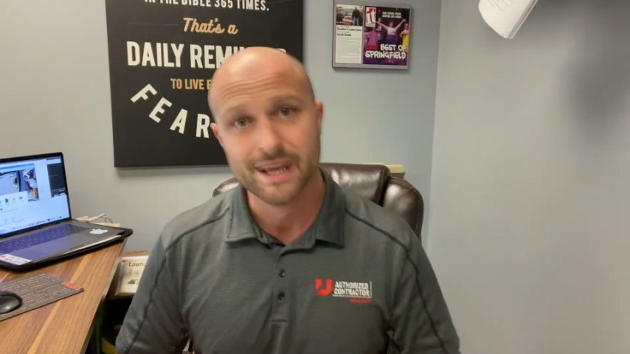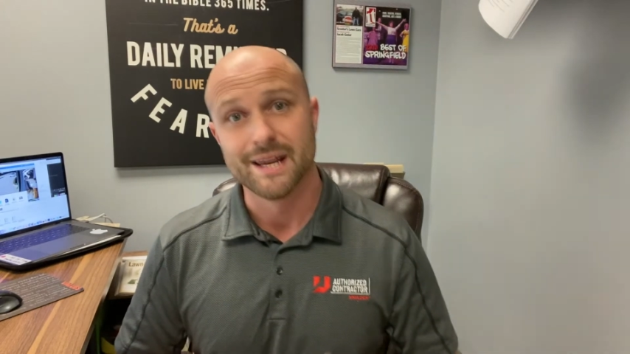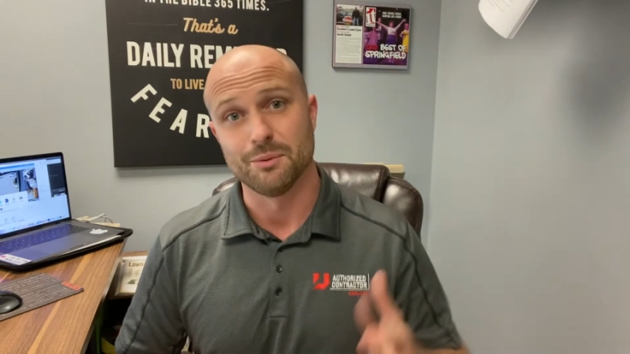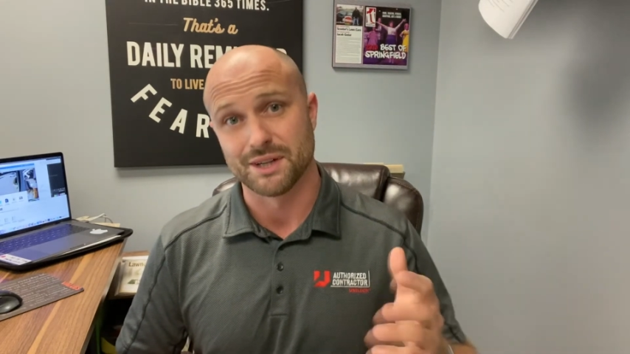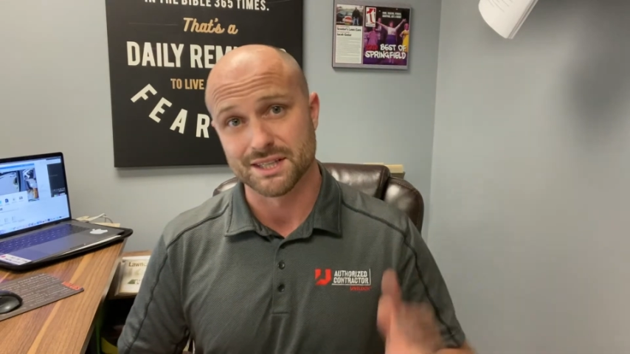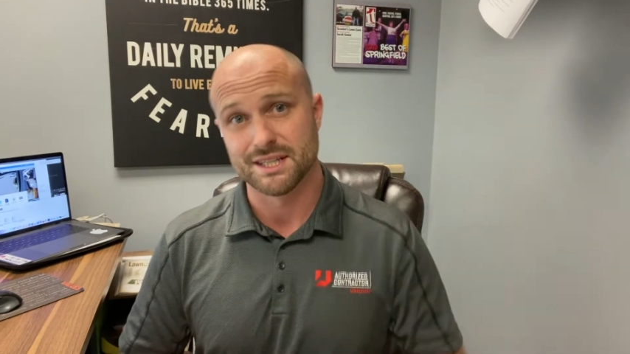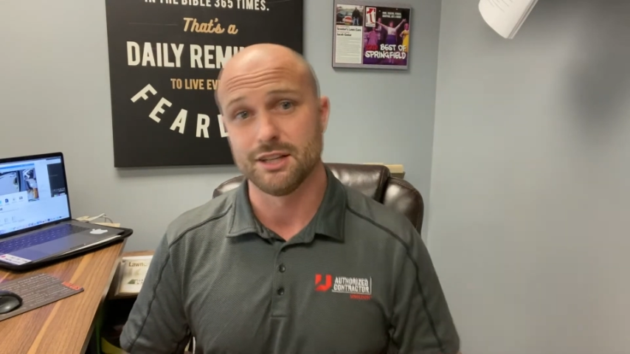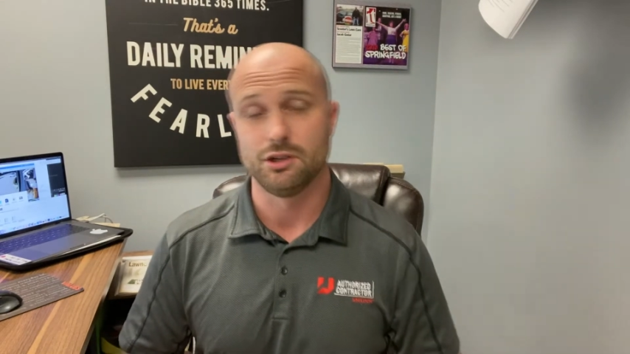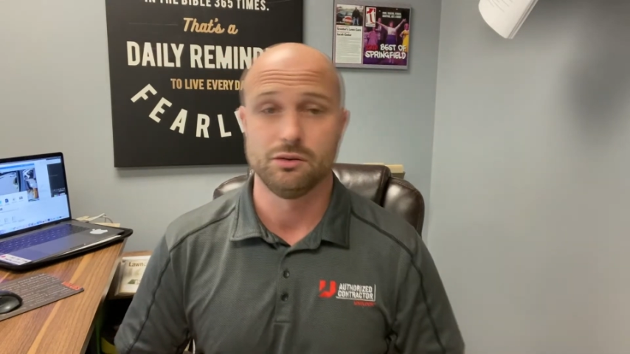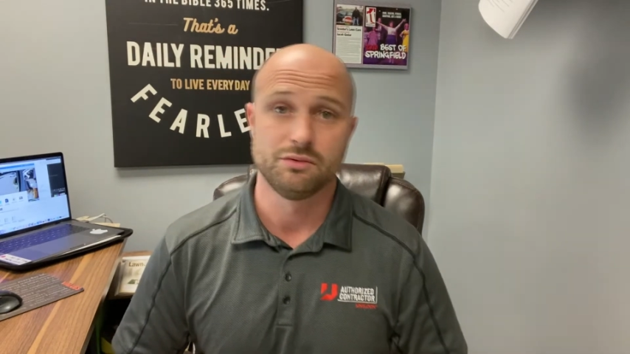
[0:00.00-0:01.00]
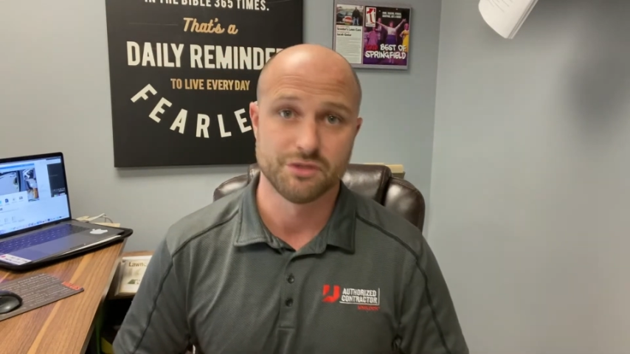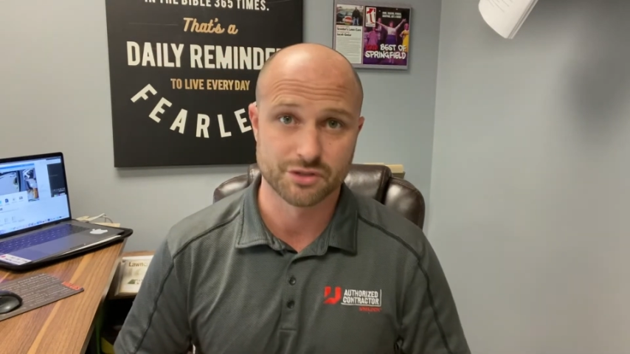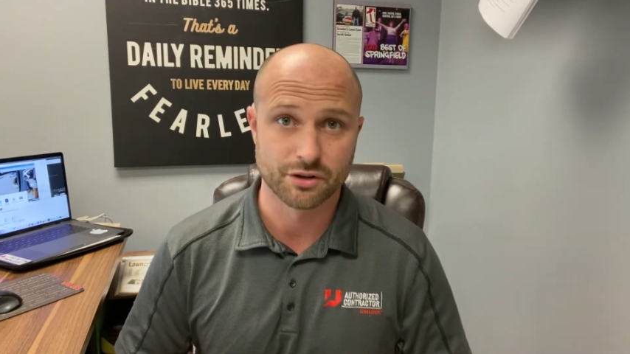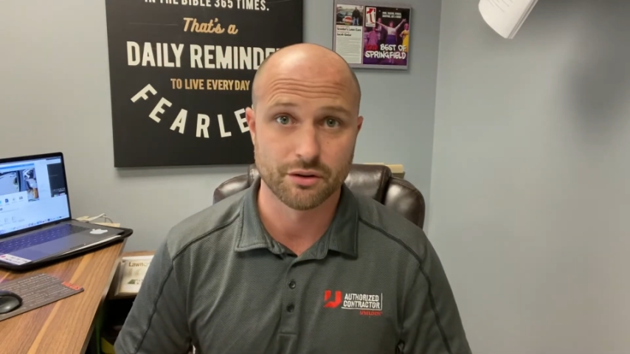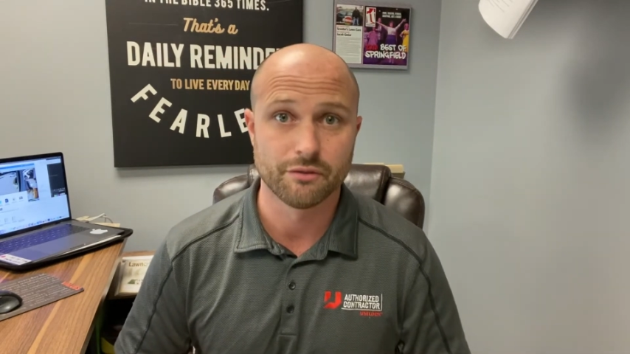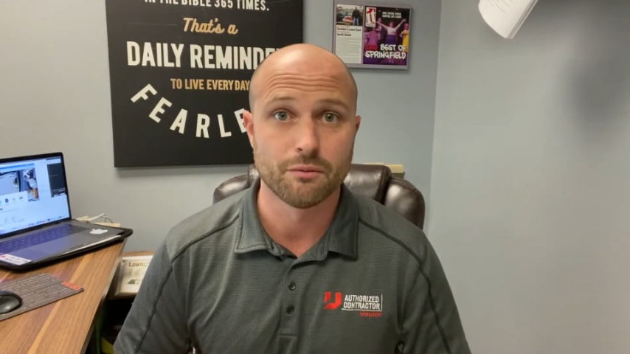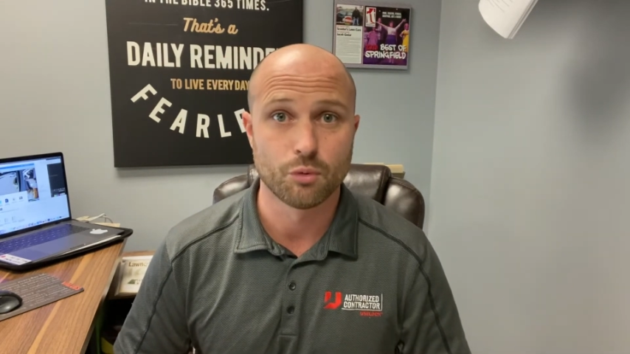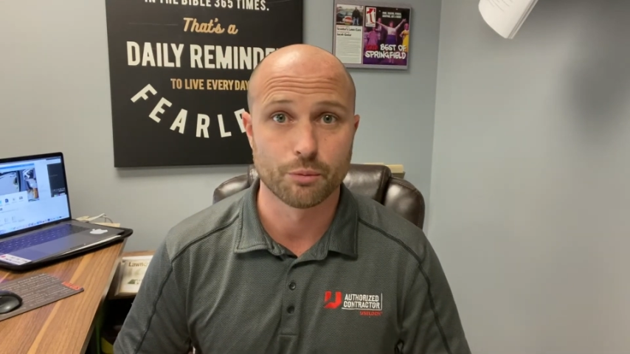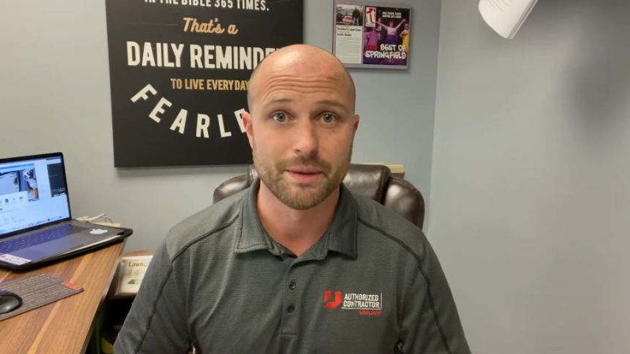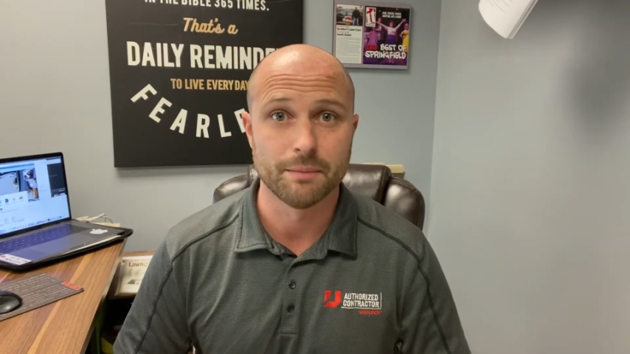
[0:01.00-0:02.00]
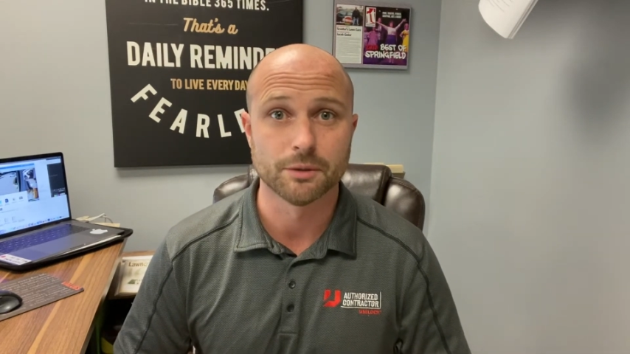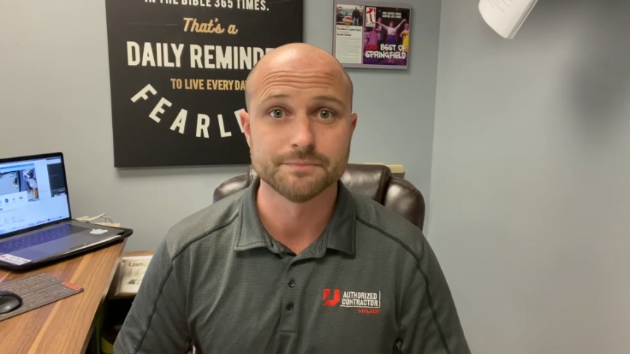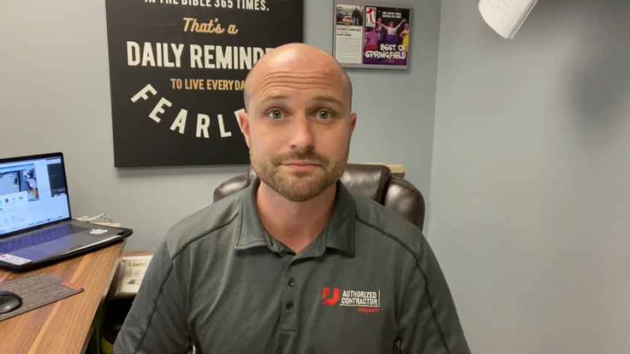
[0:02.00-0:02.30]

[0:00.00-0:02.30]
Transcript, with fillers: and we continue to serve more people.